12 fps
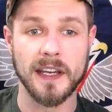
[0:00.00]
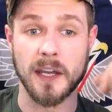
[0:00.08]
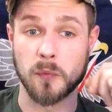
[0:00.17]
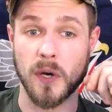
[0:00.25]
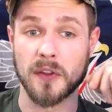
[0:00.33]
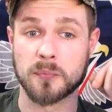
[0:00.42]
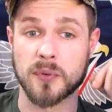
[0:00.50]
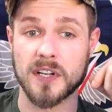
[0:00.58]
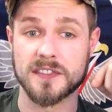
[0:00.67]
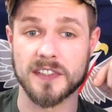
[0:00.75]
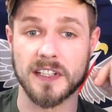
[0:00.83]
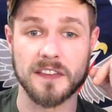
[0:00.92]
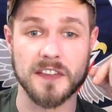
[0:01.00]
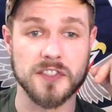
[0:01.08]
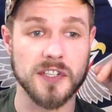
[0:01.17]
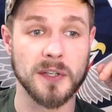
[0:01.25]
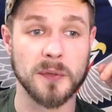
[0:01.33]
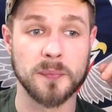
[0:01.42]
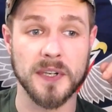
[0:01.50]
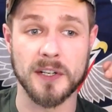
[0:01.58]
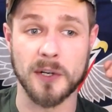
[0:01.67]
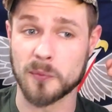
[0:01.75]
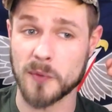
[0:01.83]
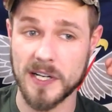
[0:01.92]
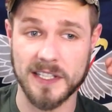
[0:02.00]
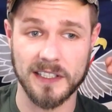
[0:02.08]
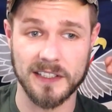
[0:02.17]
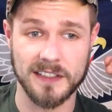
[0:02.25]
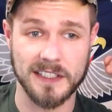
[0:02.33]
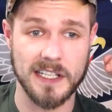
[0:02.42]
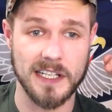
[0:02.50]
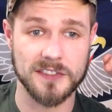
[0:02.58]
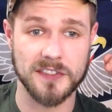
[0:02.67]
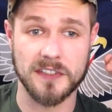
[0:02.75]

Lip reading: And while the president and the GOP are raking in the cash,